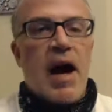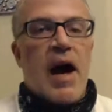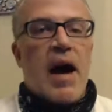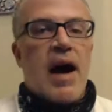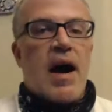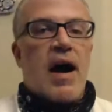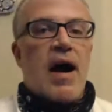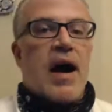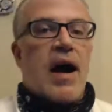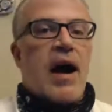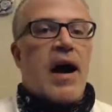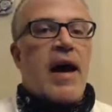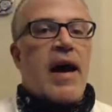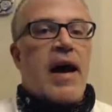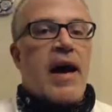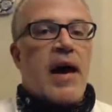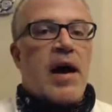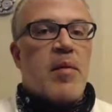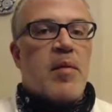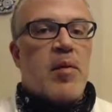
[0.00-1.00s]
I
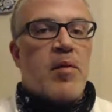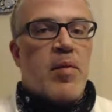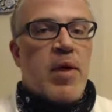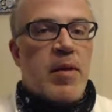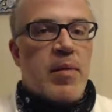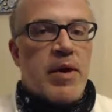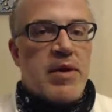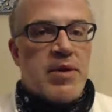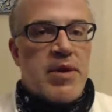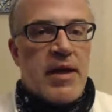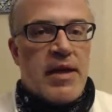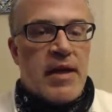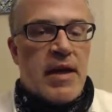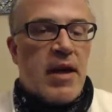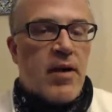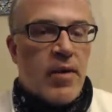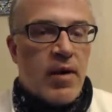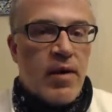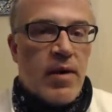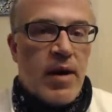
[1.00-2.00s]
am Rabbi John
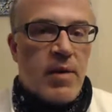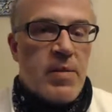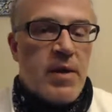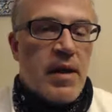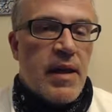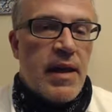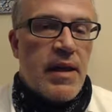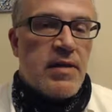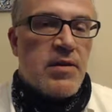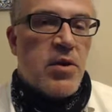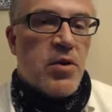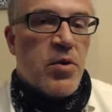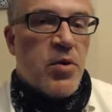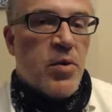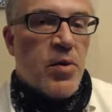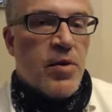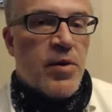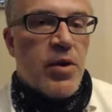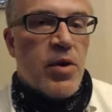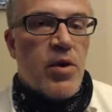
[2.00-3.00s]
Carrier. I'm delighted to learn
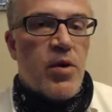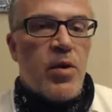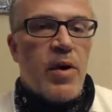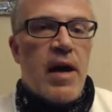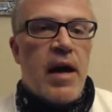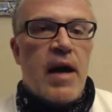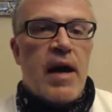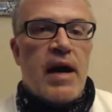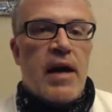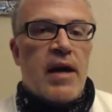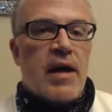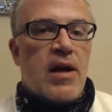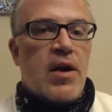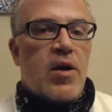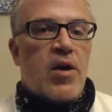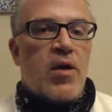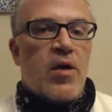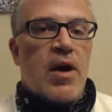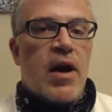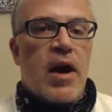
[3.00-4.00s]
with you
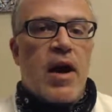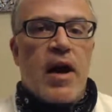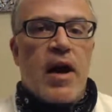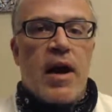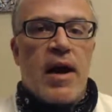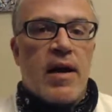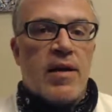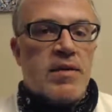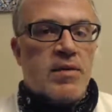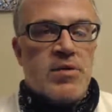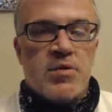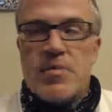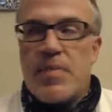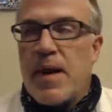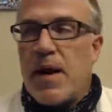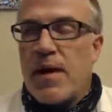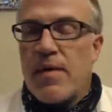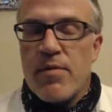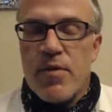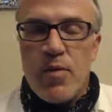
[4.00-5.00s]
here just
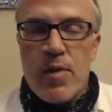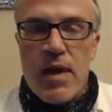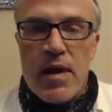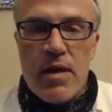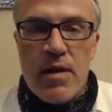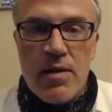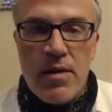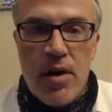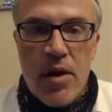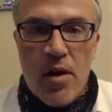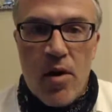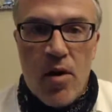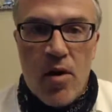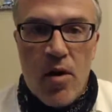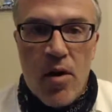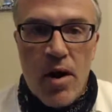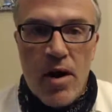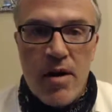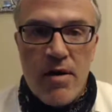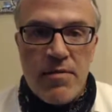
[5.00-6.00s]
about every week
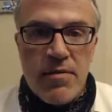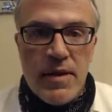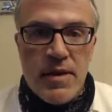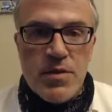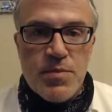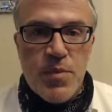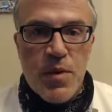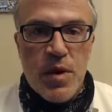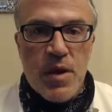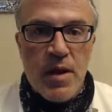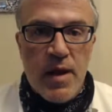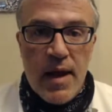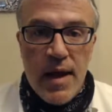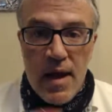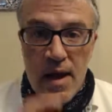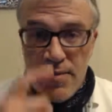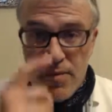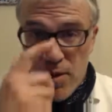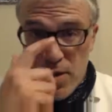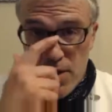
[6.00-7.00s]
on Facebook
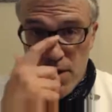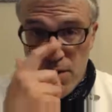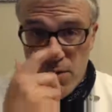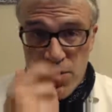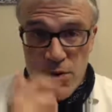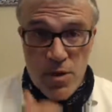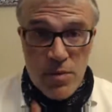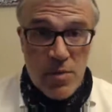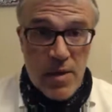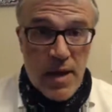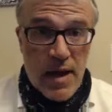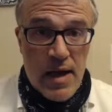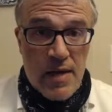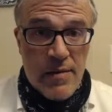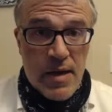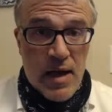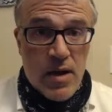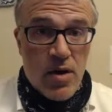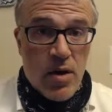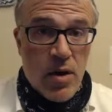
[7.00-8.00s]
Live, on YouTube Live,
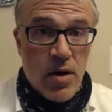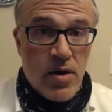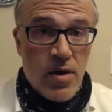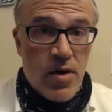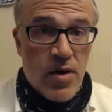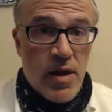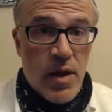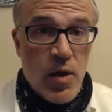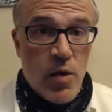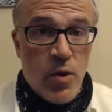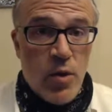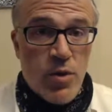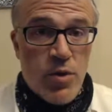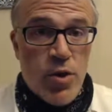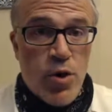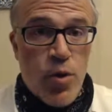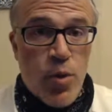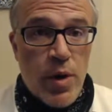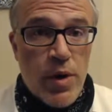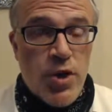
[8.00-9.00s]
and on the old
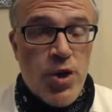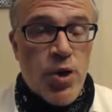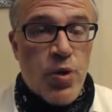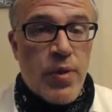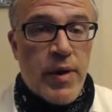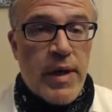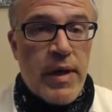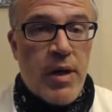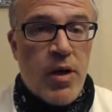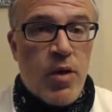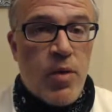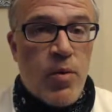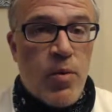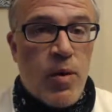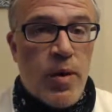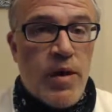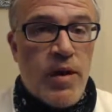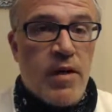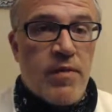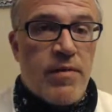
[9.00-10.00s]
Twitch arena,
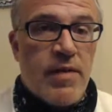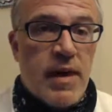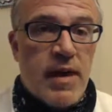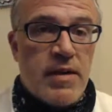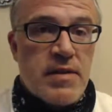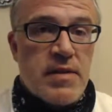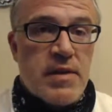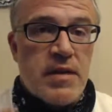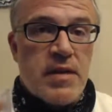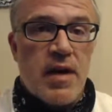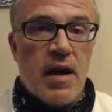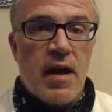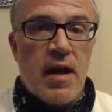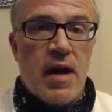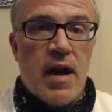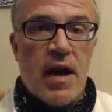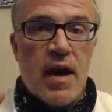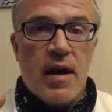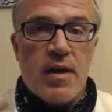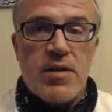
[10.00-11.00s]
where you can find us at
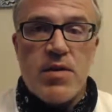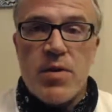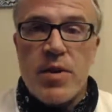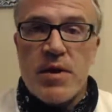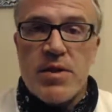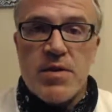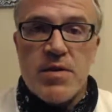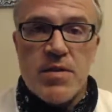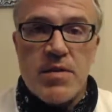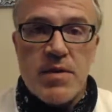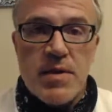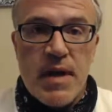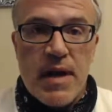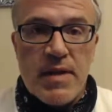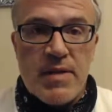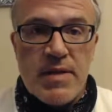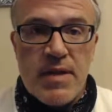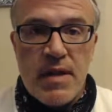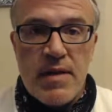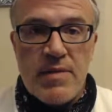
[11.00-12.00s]

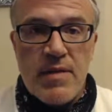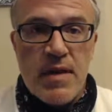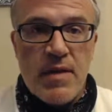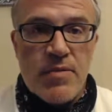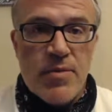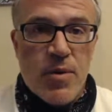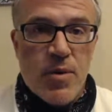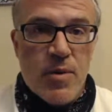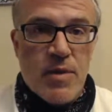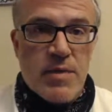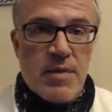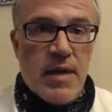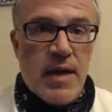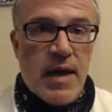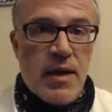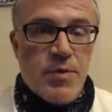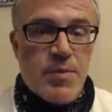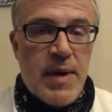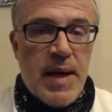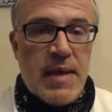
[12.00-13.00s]

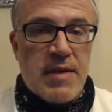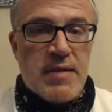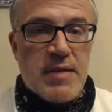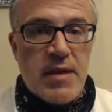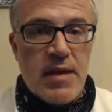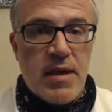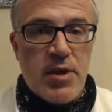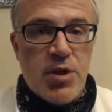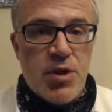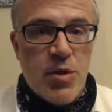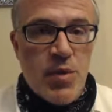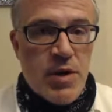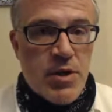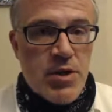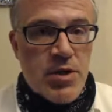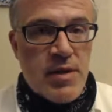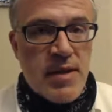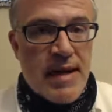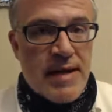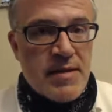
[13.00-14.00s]
twitch.tv/Pasadena
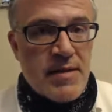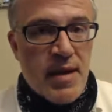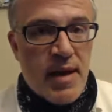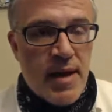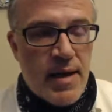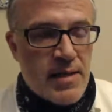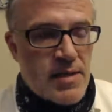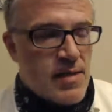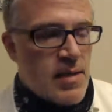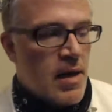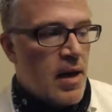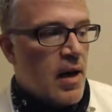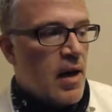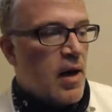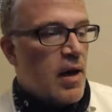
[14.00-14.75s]
Jewish. That's us.